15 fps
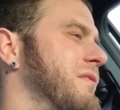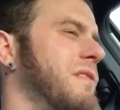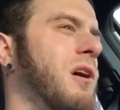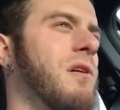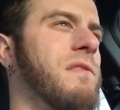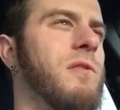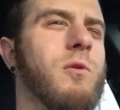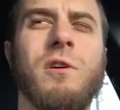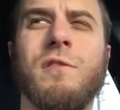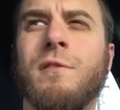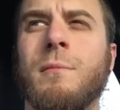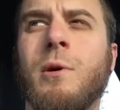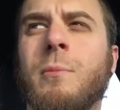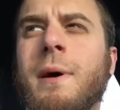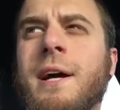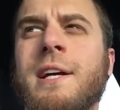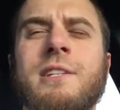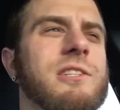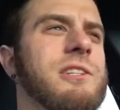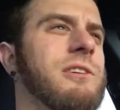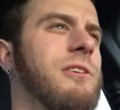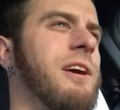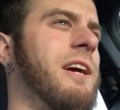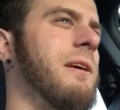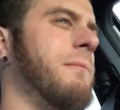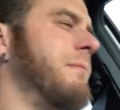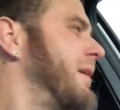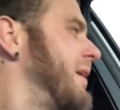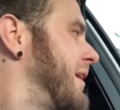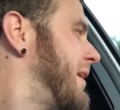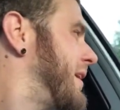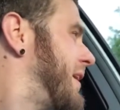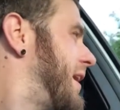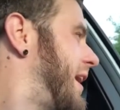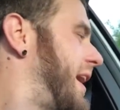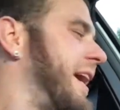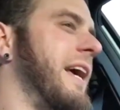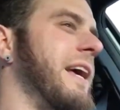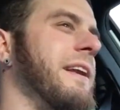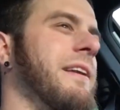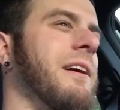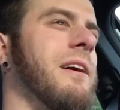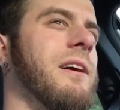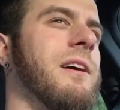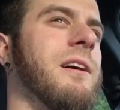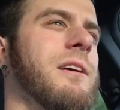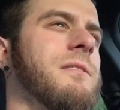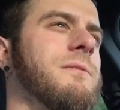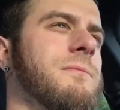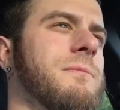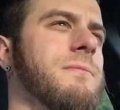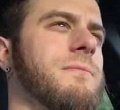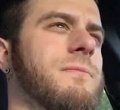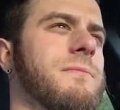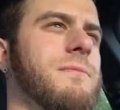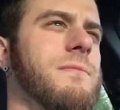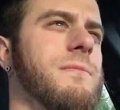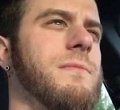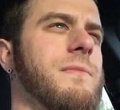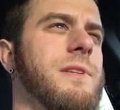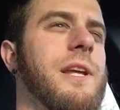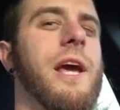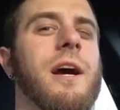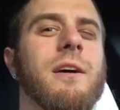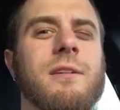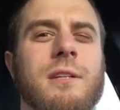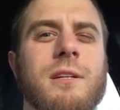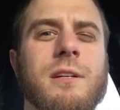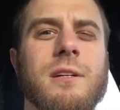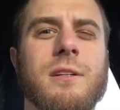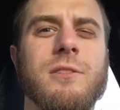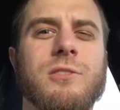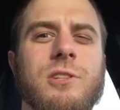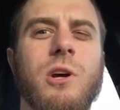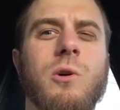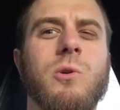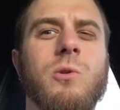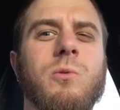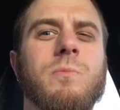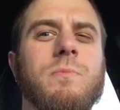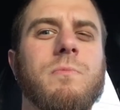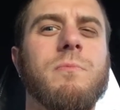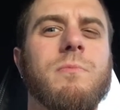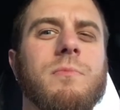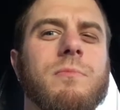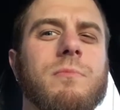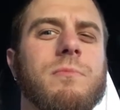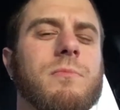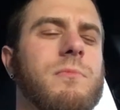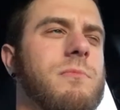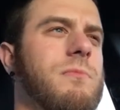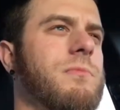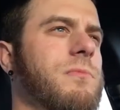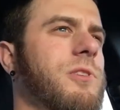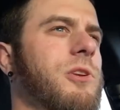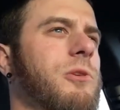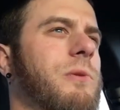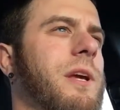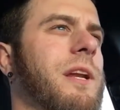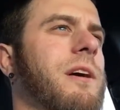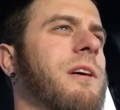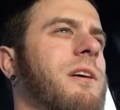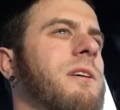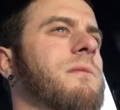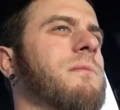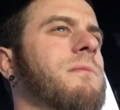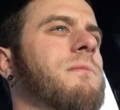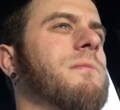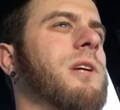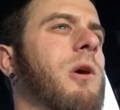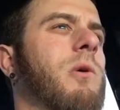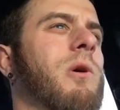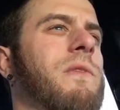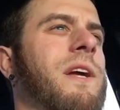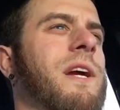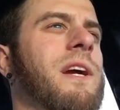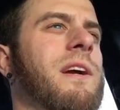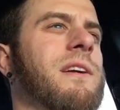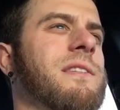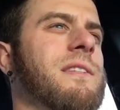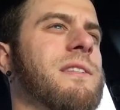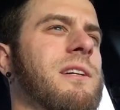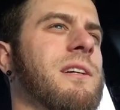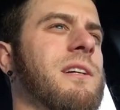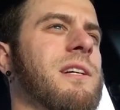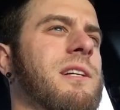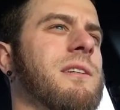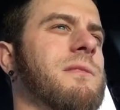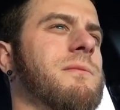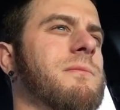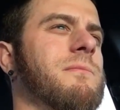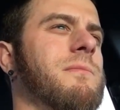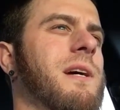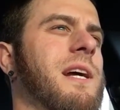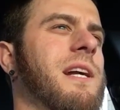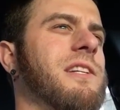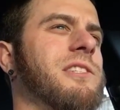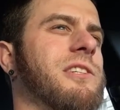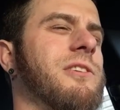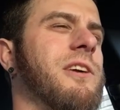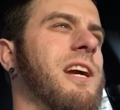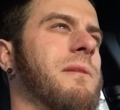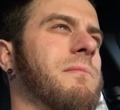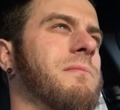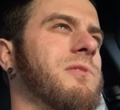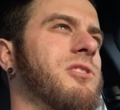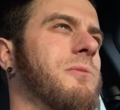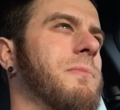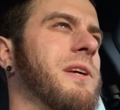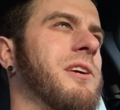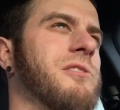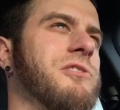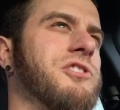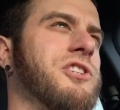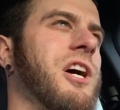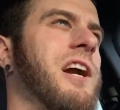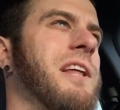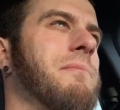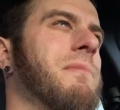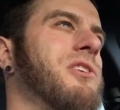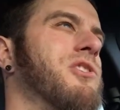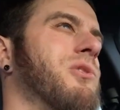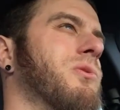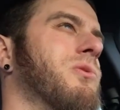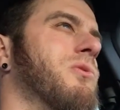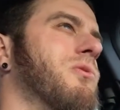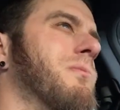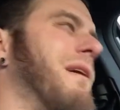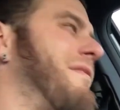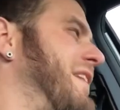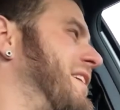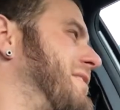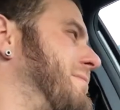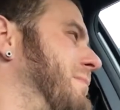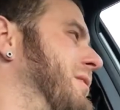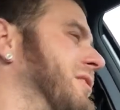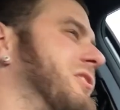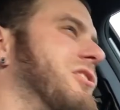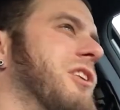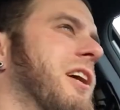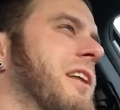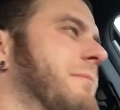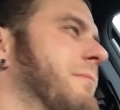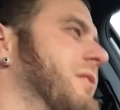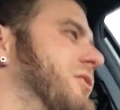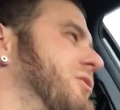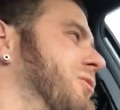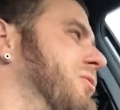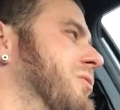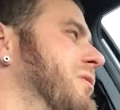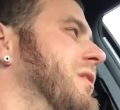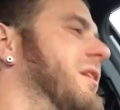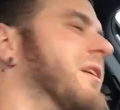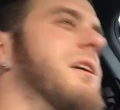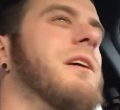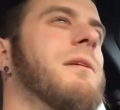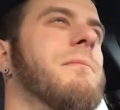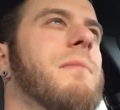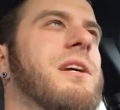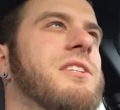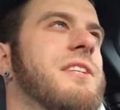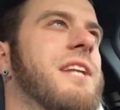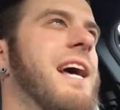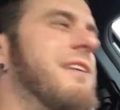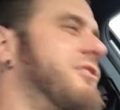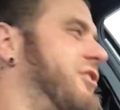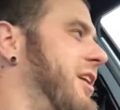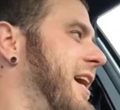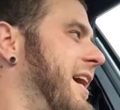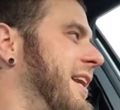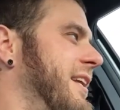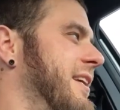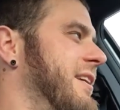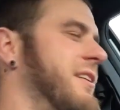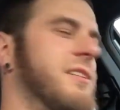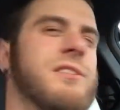of all 4 of them on my Instagram. And yeah, so you can go on there. It's my Instagram should be under Johnny Mitchell. My Facebook's Johnny Mitchell. My Snapchat